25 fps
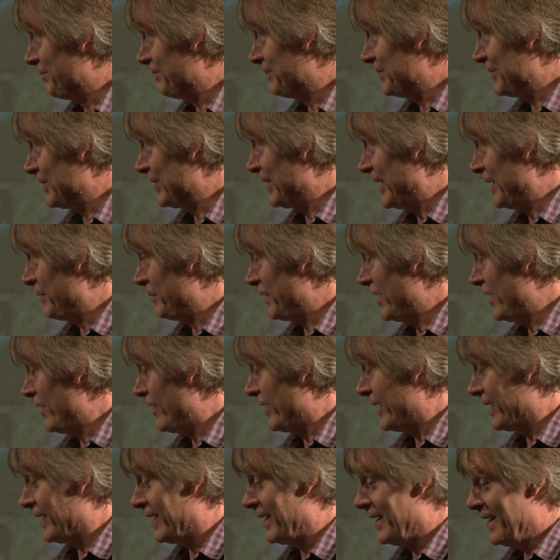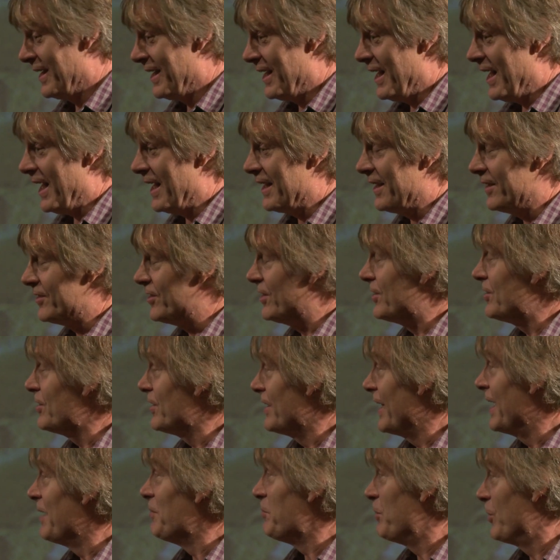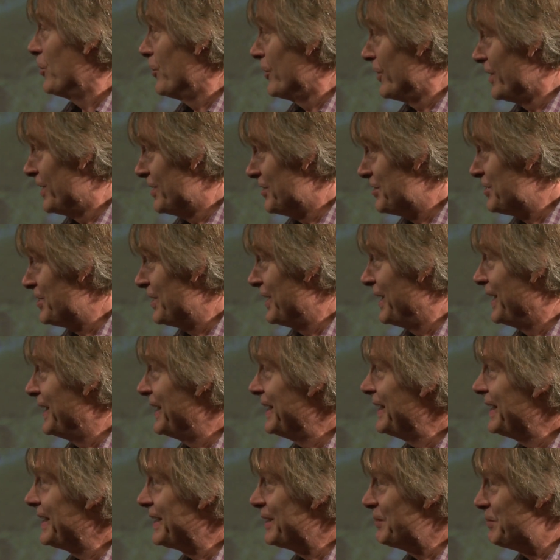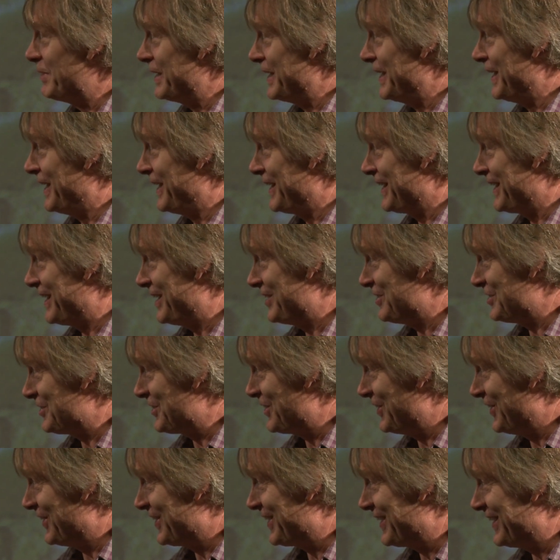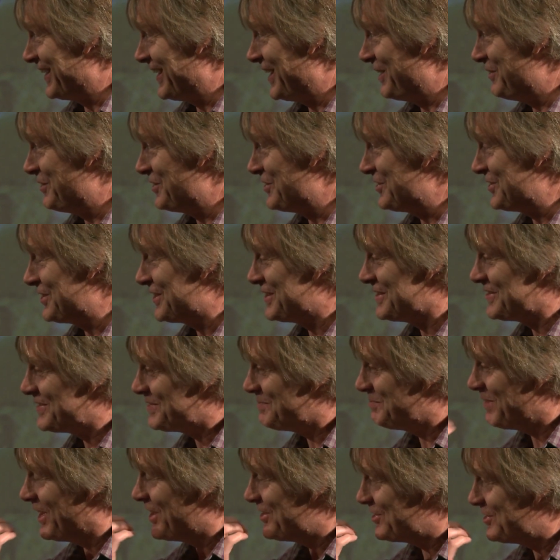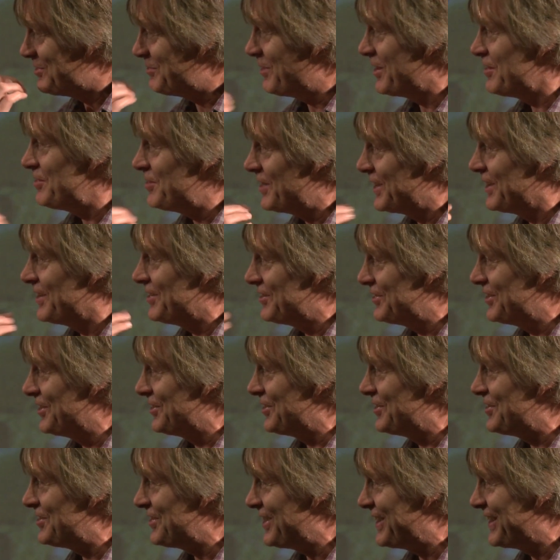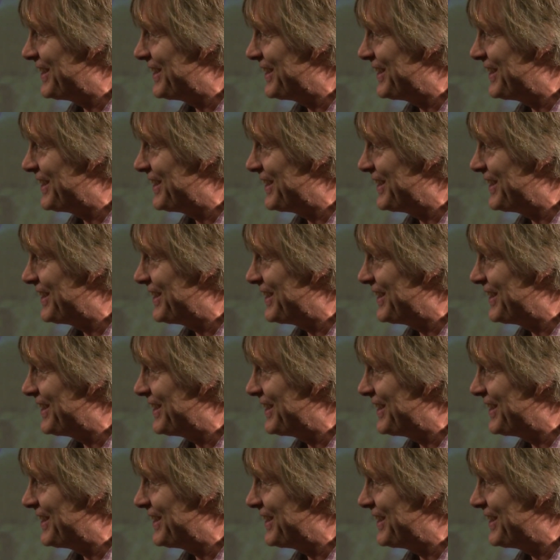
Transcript: to keep going. And I did at that point feel a little bit like Hitchcock, and I was sort of biting my fingers not to say